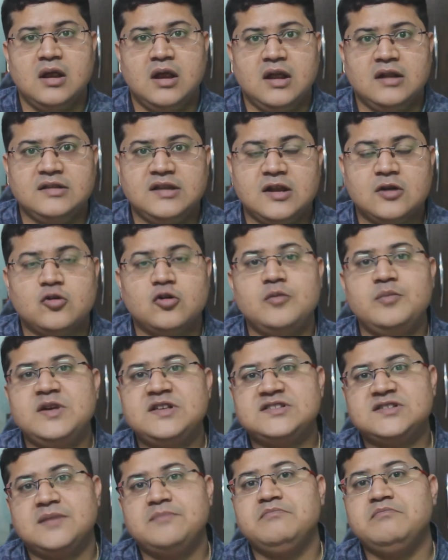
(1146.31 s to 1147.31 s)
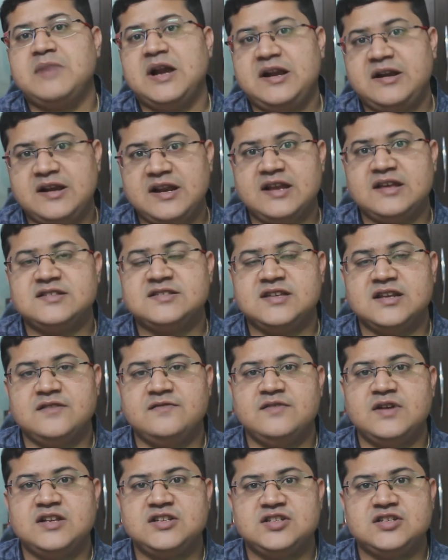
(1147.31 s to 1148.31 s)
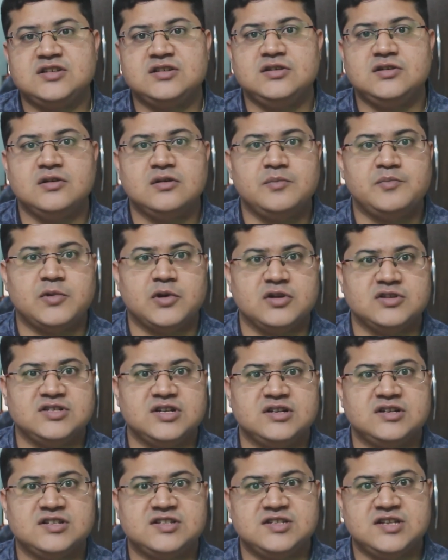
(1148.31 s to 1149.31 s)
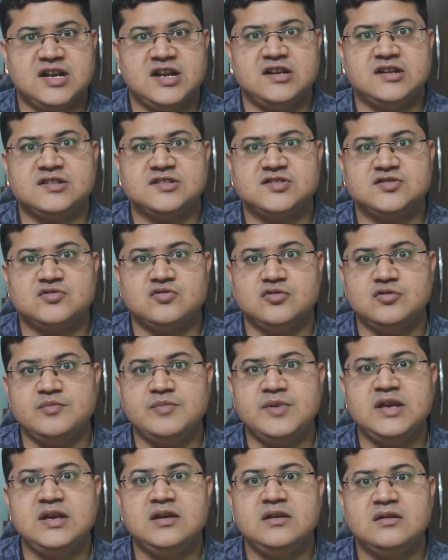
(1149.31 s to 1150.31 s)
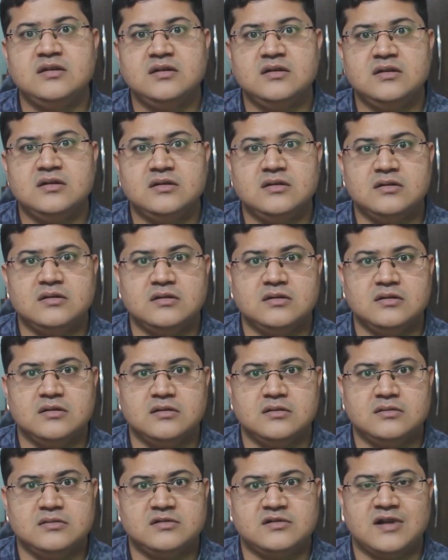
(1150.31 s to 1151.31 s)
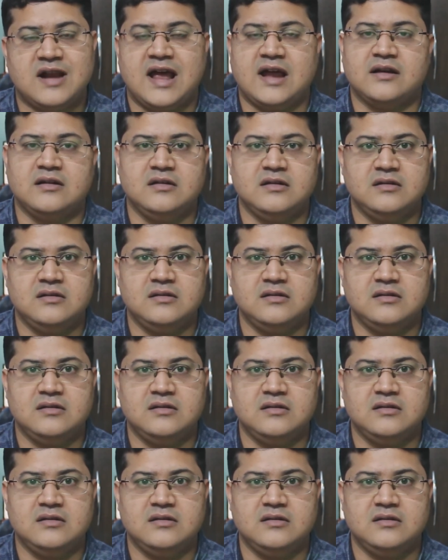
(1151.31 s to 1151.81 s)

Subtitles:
There could be some metrics in which your project status could be tracked.